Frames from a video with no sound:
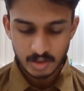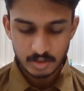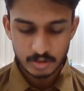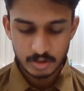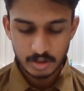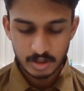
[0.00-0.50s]

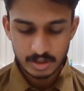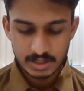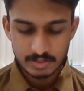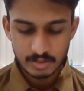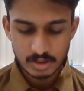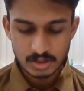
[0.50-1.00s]
Do not
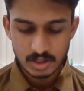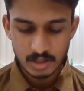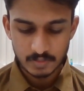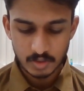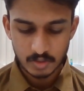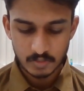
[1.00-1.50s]
give
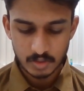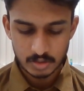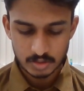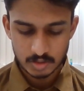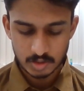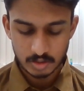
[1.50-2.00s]
yourself over
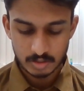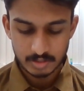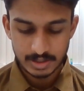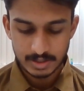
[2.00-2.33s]
to sorrow,